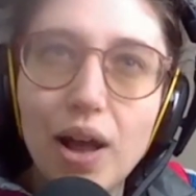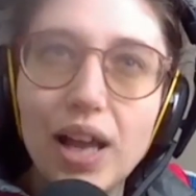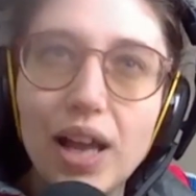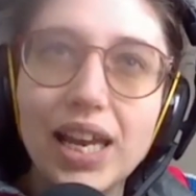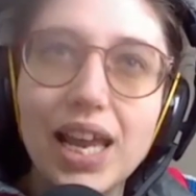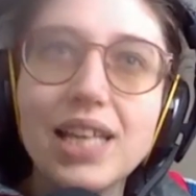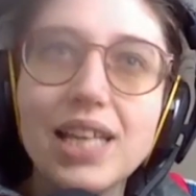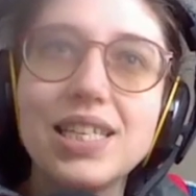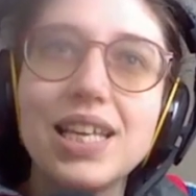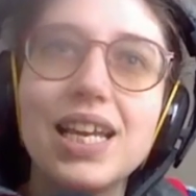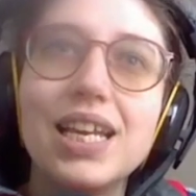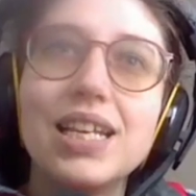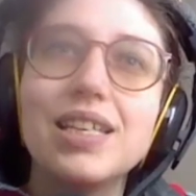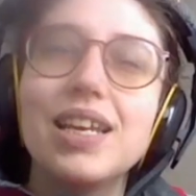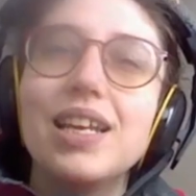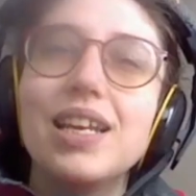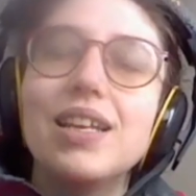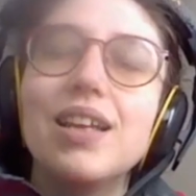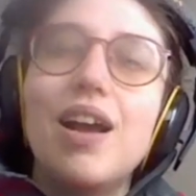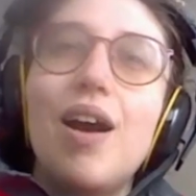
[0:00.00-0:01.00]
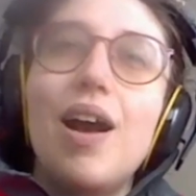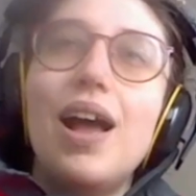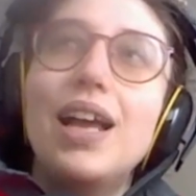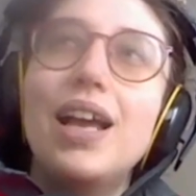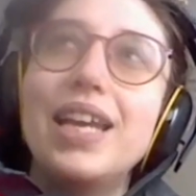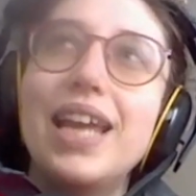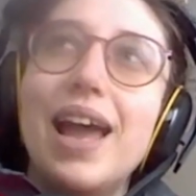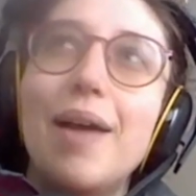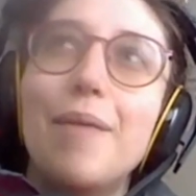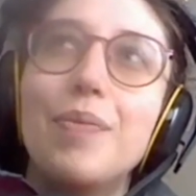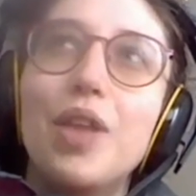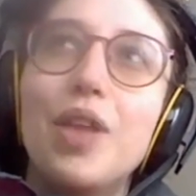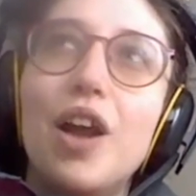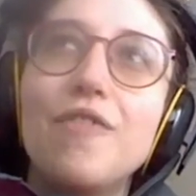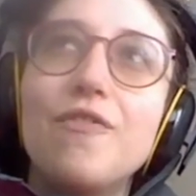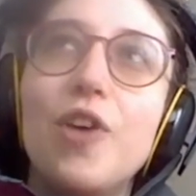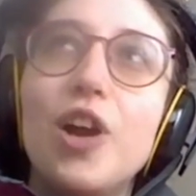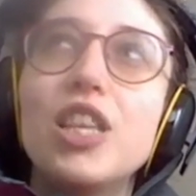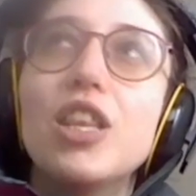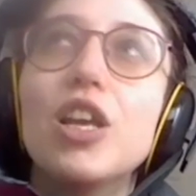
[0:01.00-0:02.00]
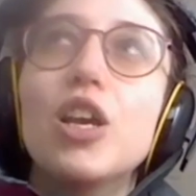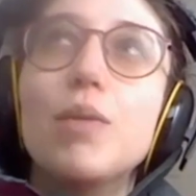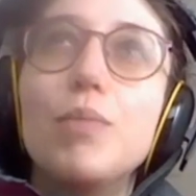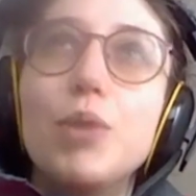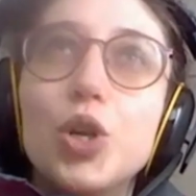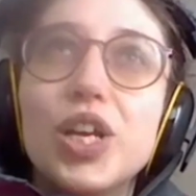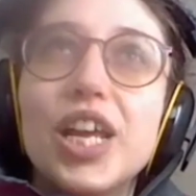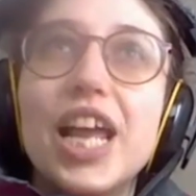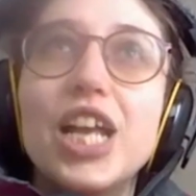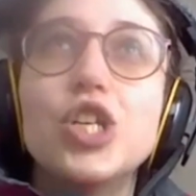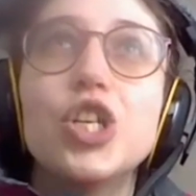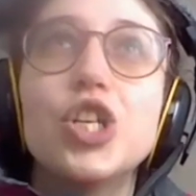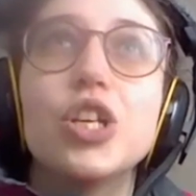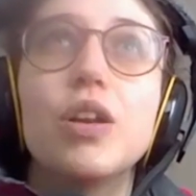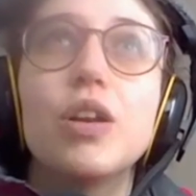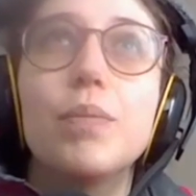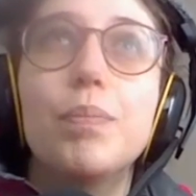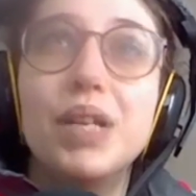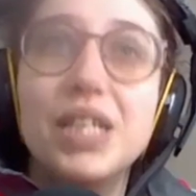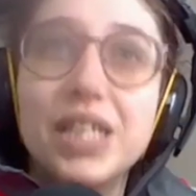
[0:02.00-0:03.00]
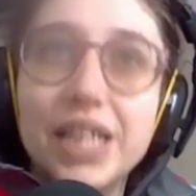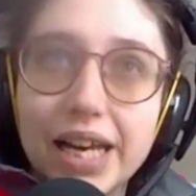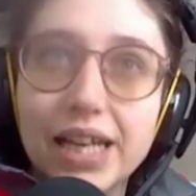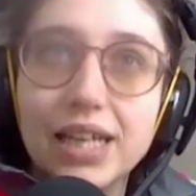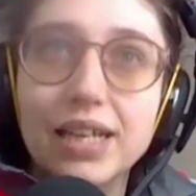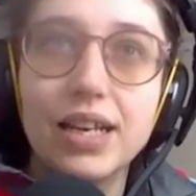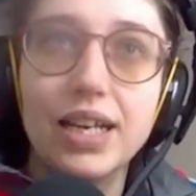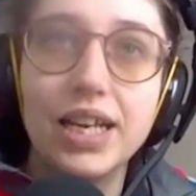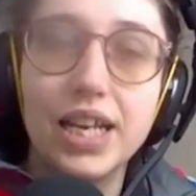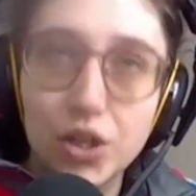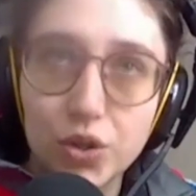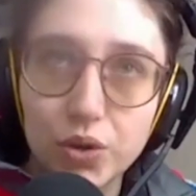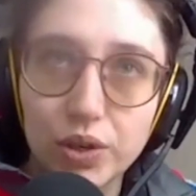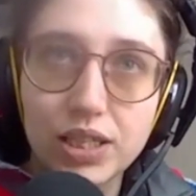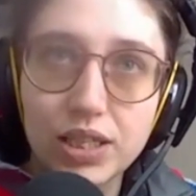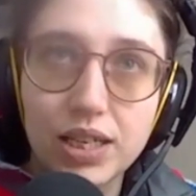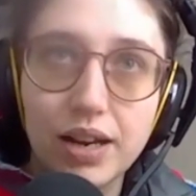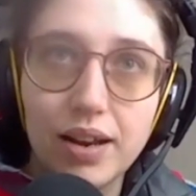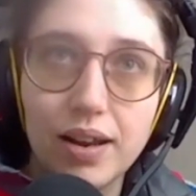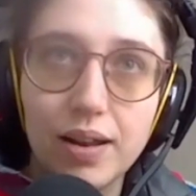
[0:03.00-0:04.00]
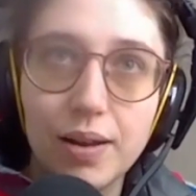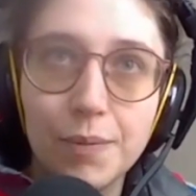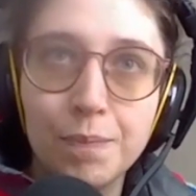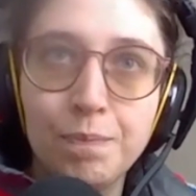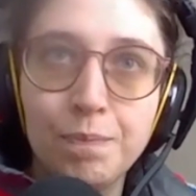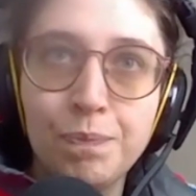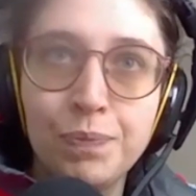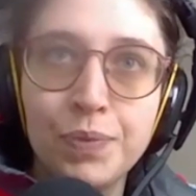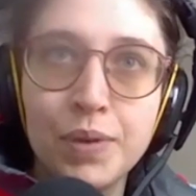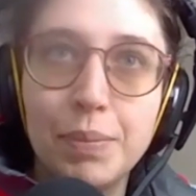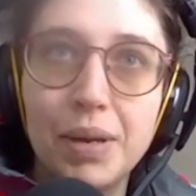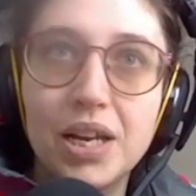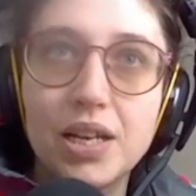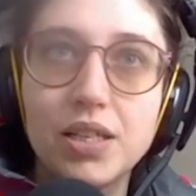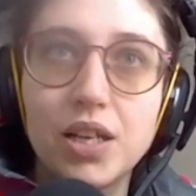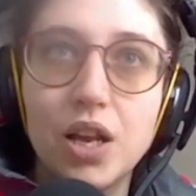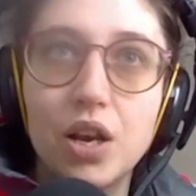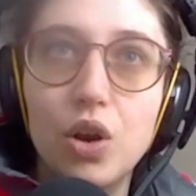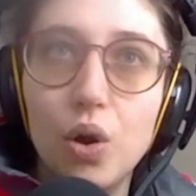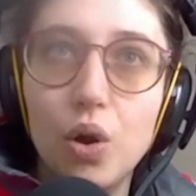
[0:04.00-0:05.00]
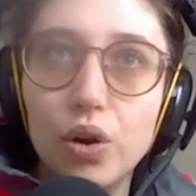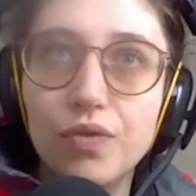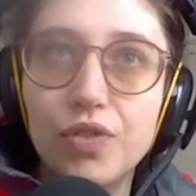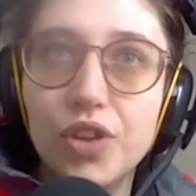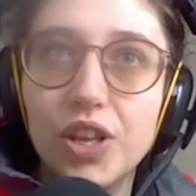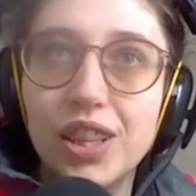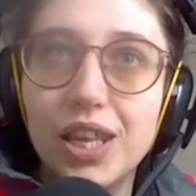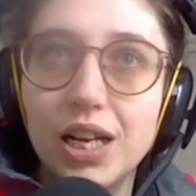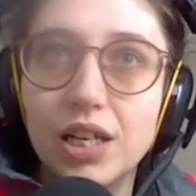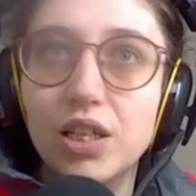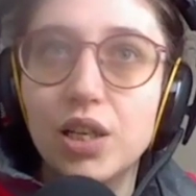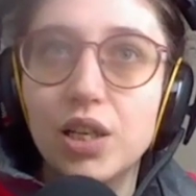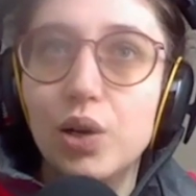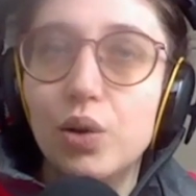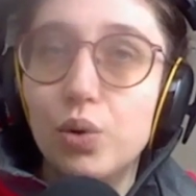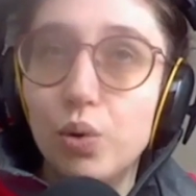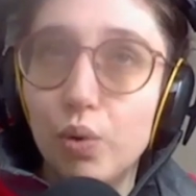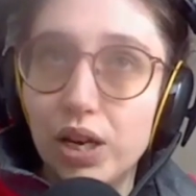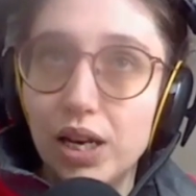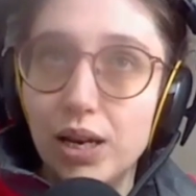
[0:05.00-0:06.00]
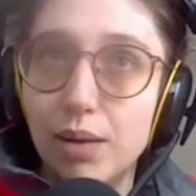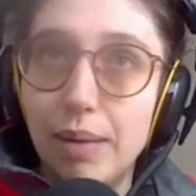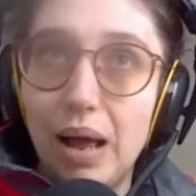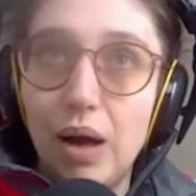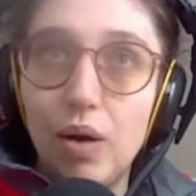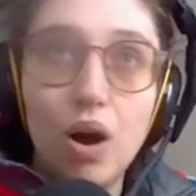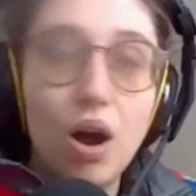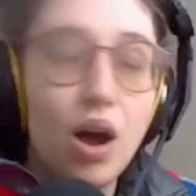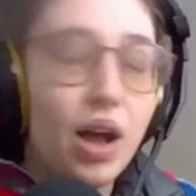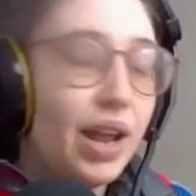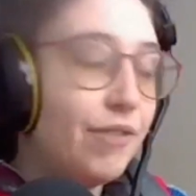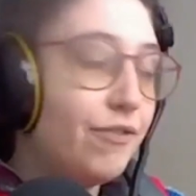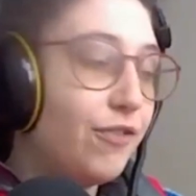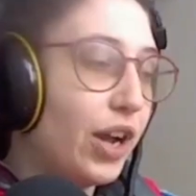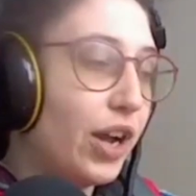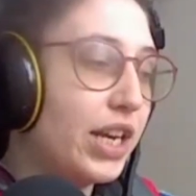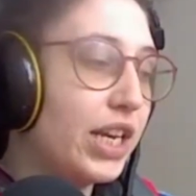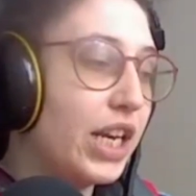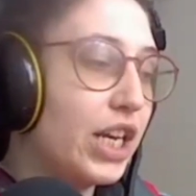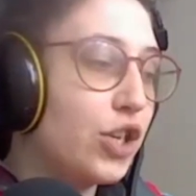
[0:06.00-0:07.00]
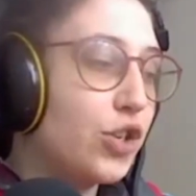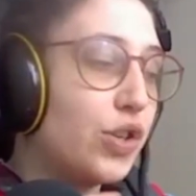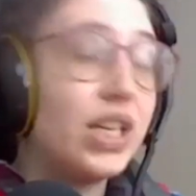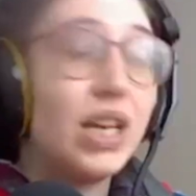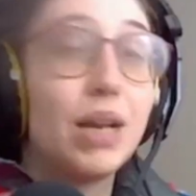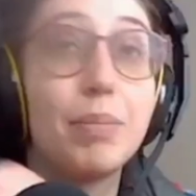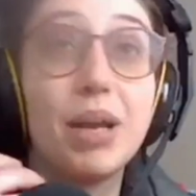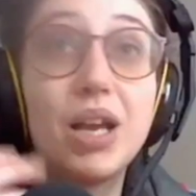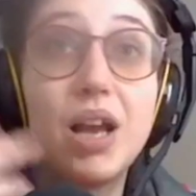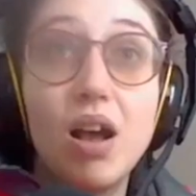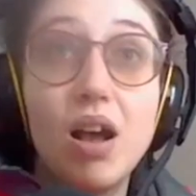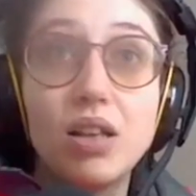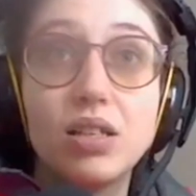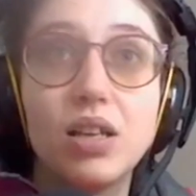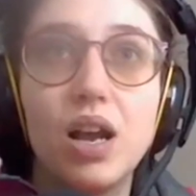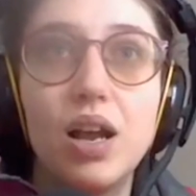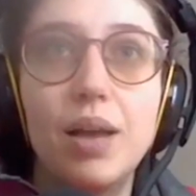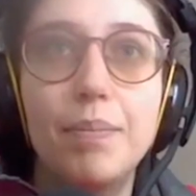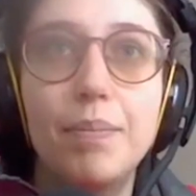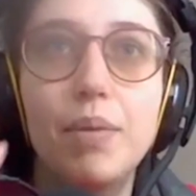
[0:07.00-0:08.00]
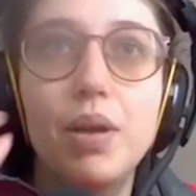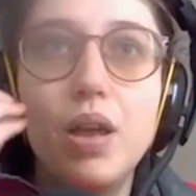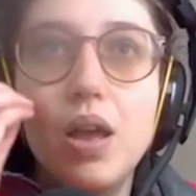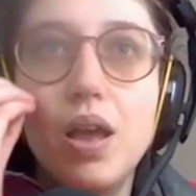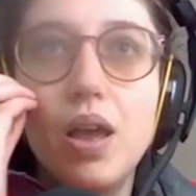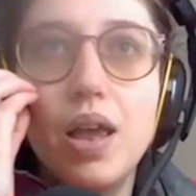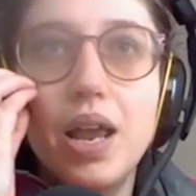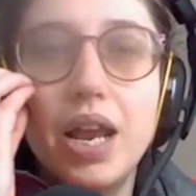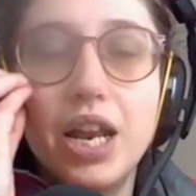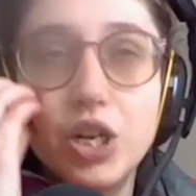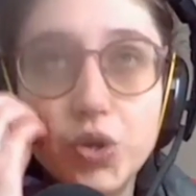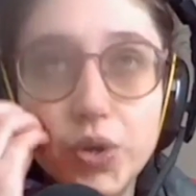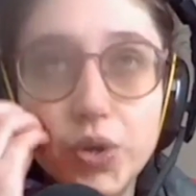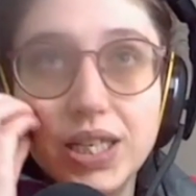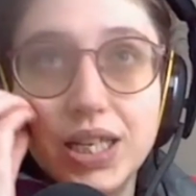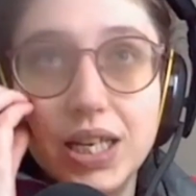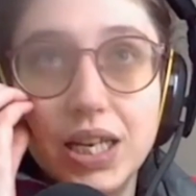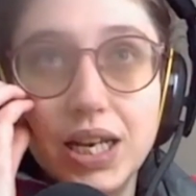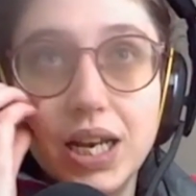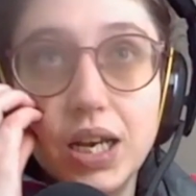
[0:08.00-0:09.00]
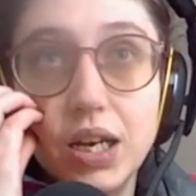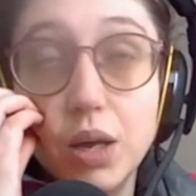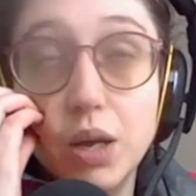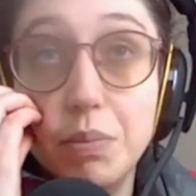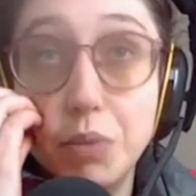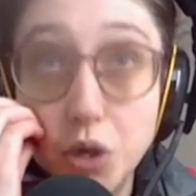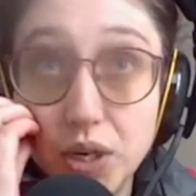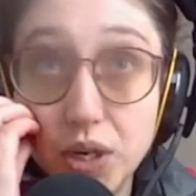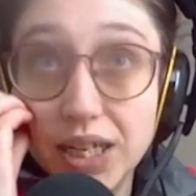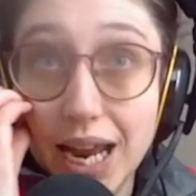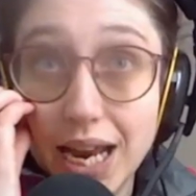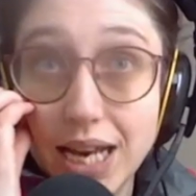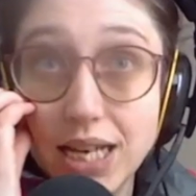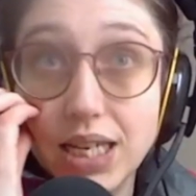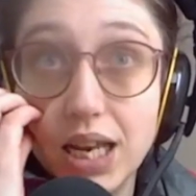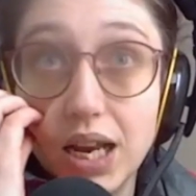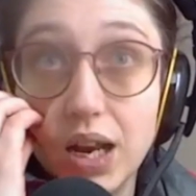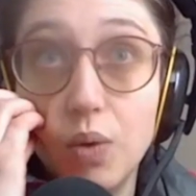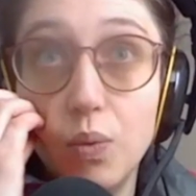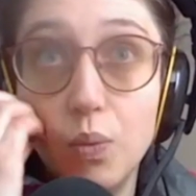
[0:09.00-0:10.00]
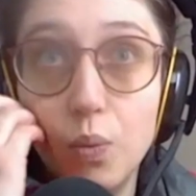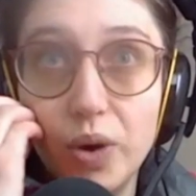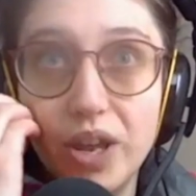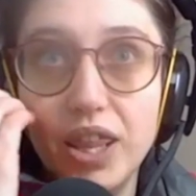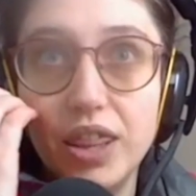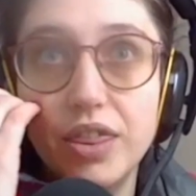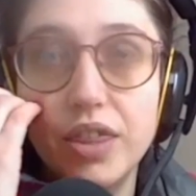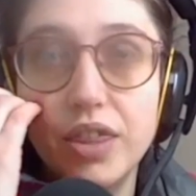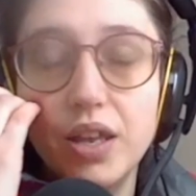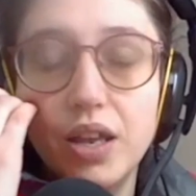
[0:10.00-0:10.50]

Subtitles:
I guess yeah, I find the communication particularly interesting, because a lot of the things that you're talking about I find interesting because I'm interested in communicating with